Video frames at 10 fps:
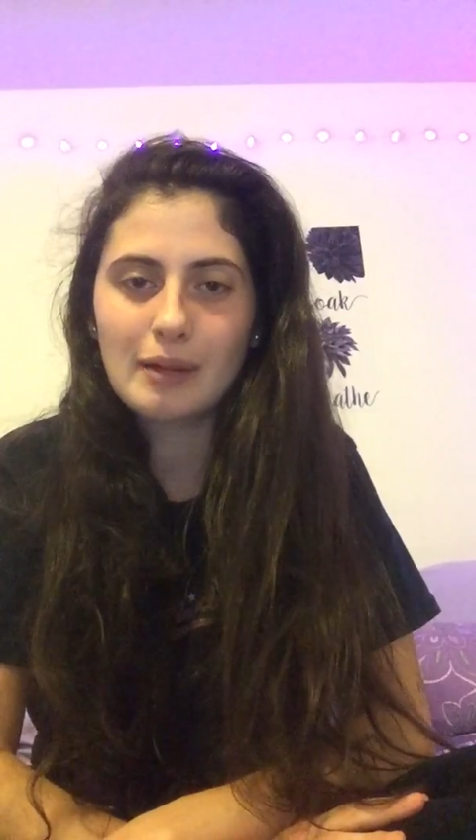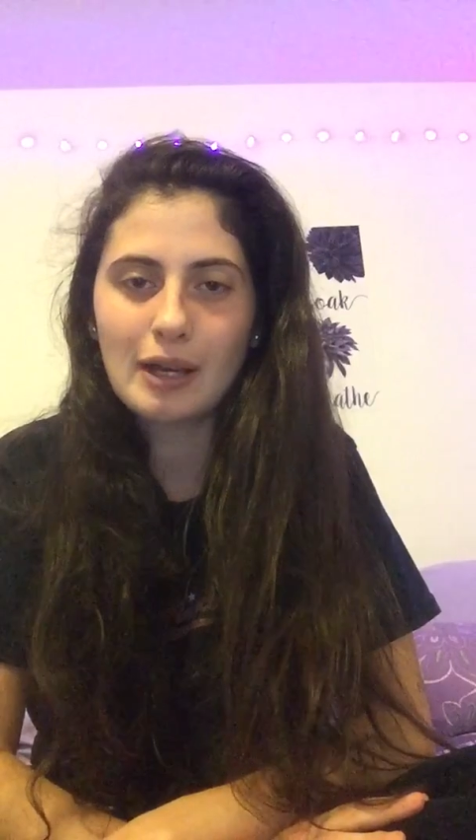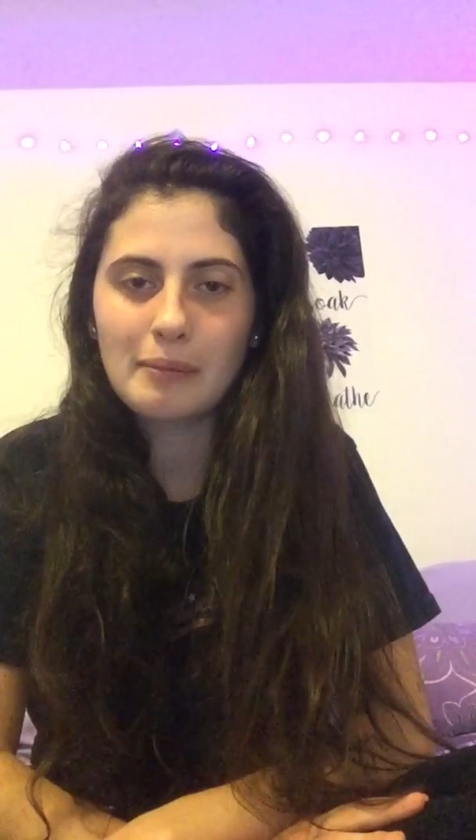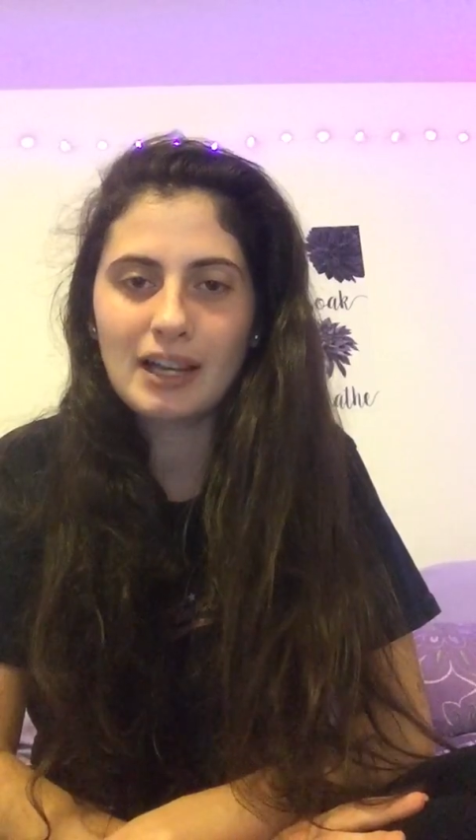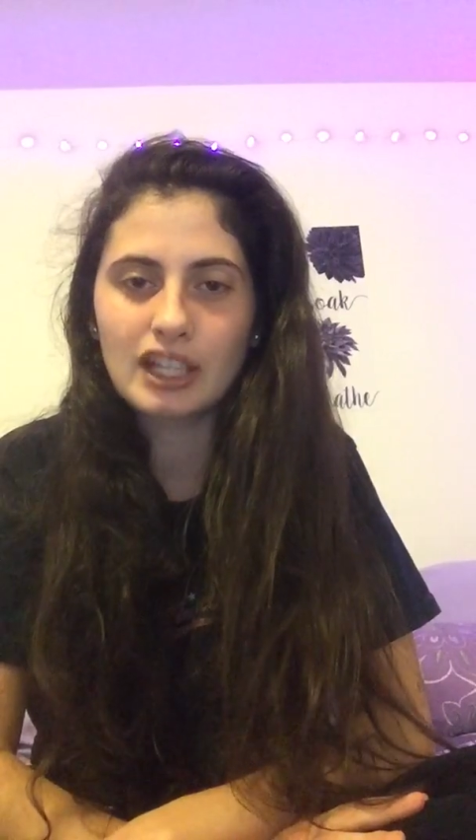
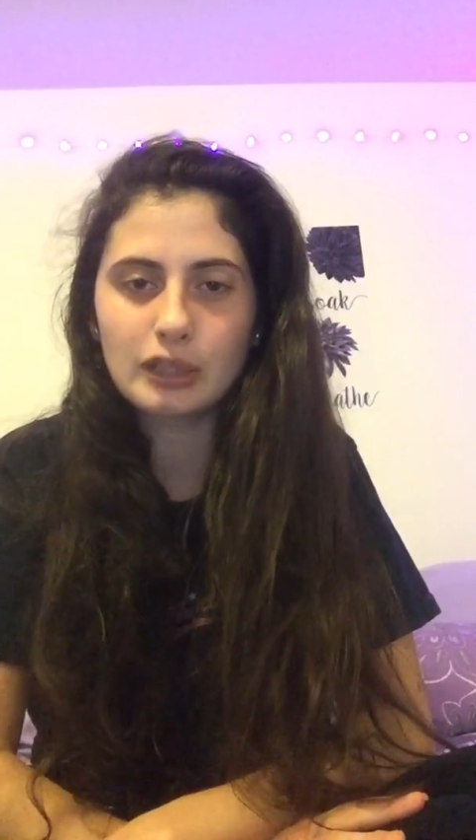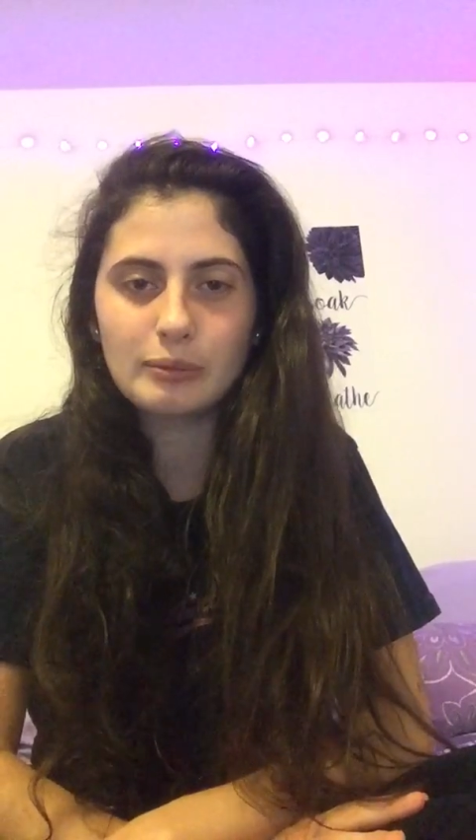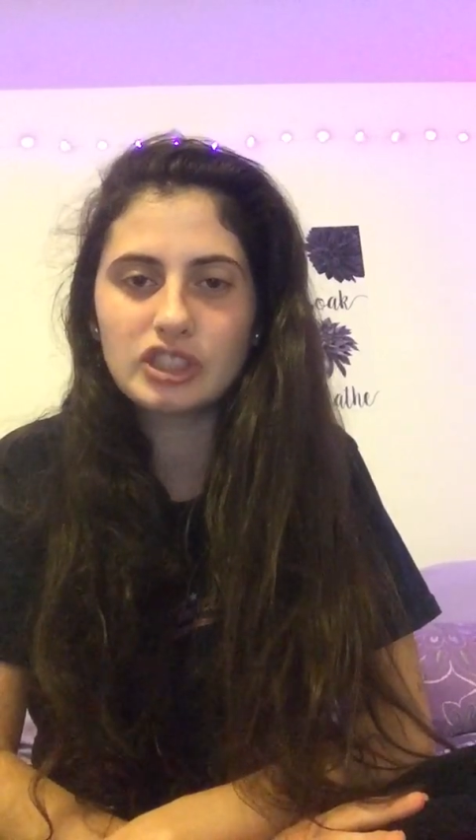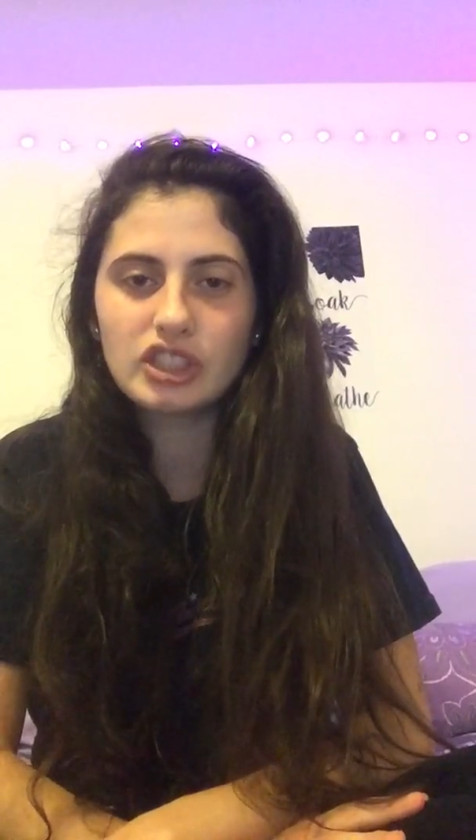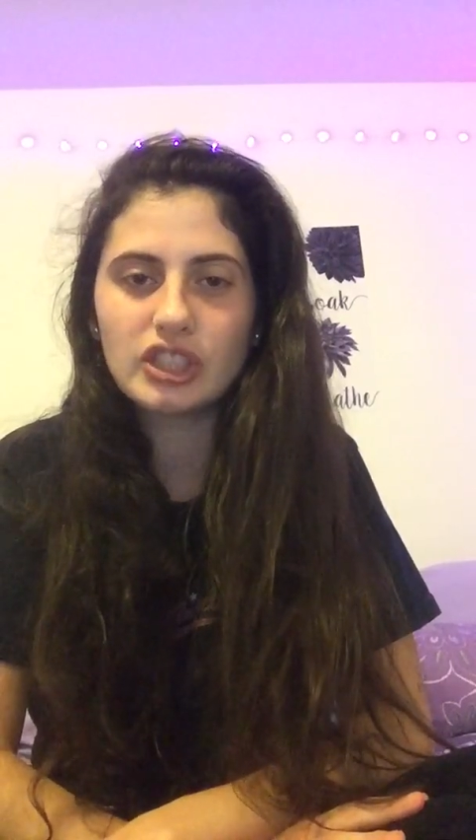about my
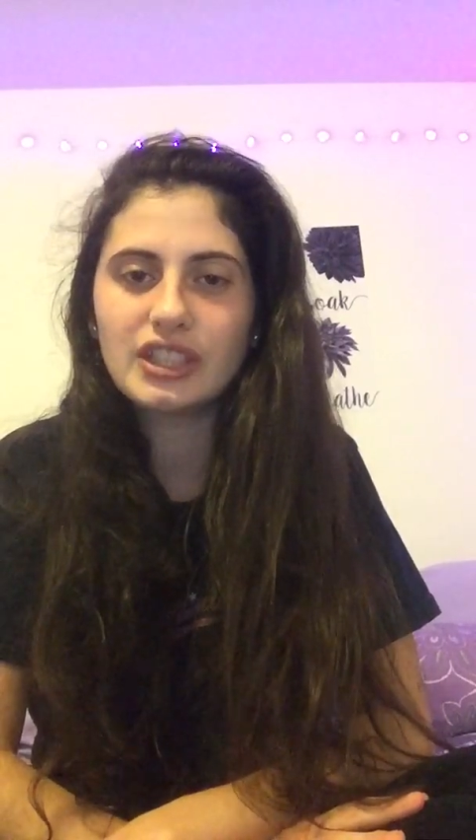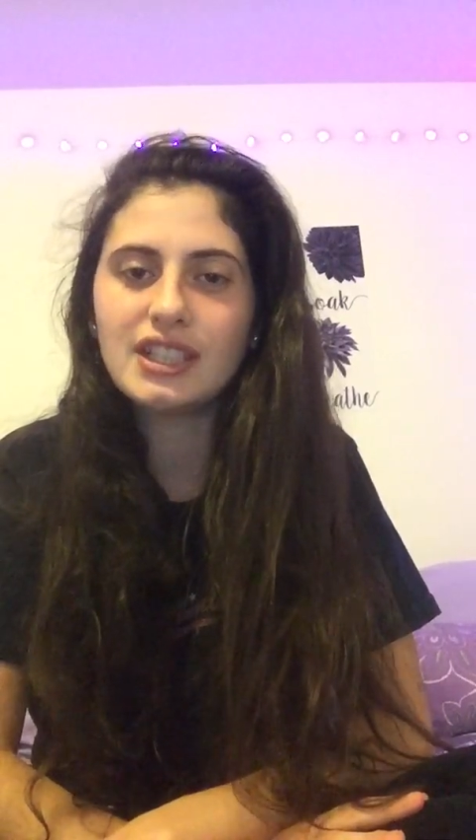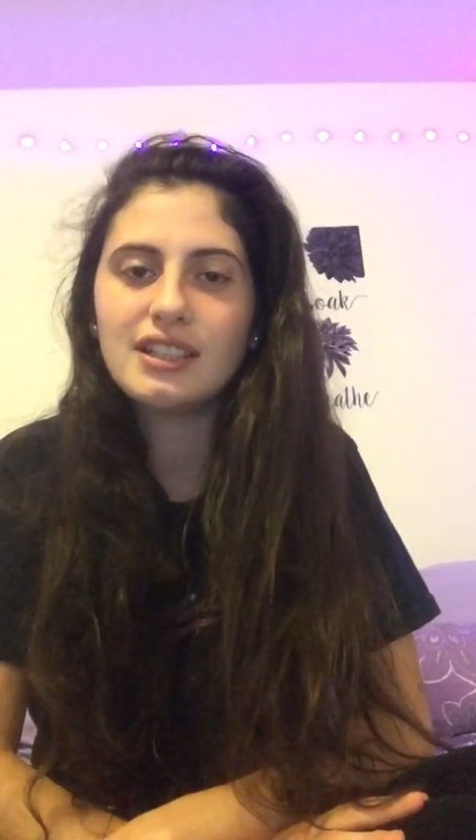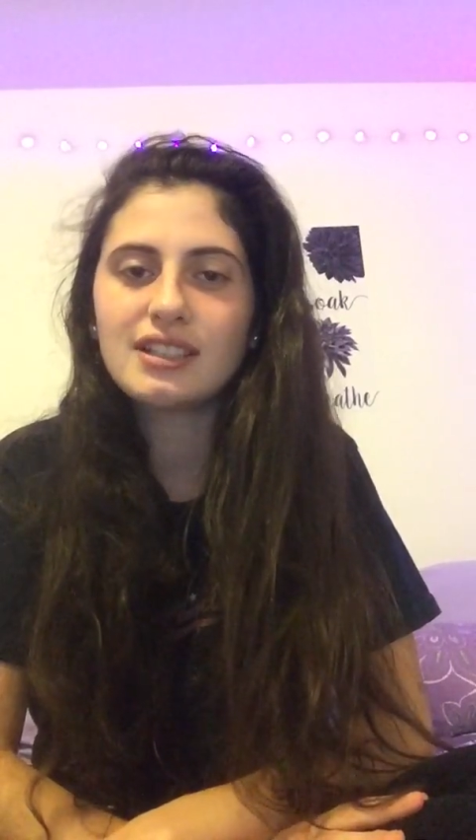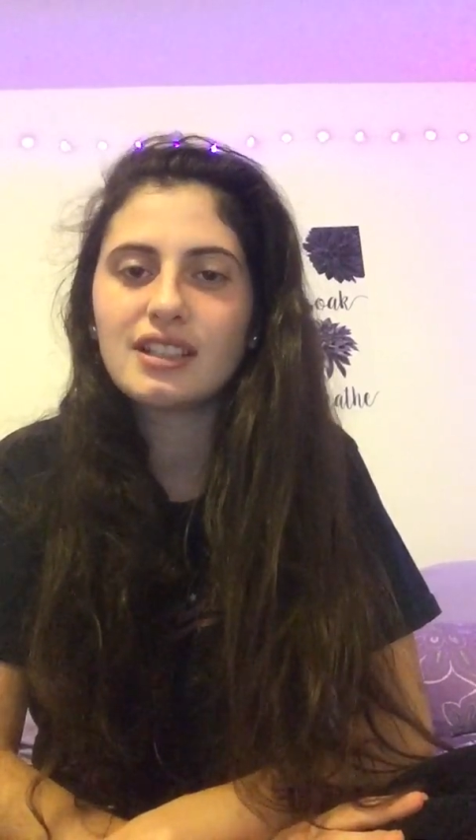lupus
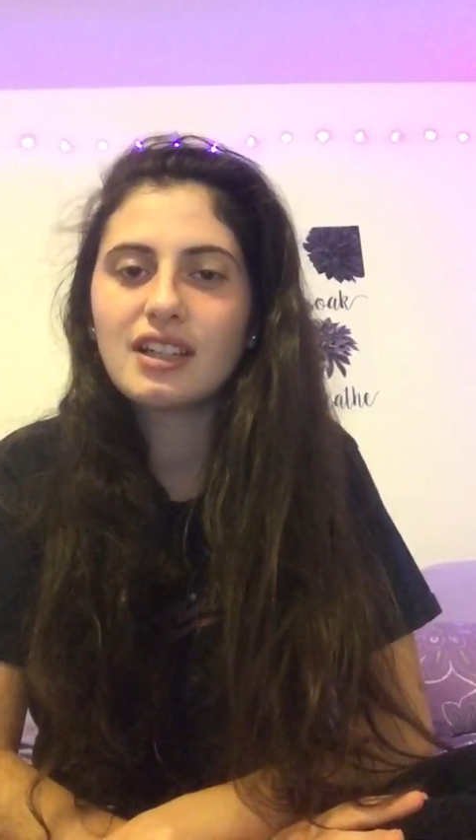journey,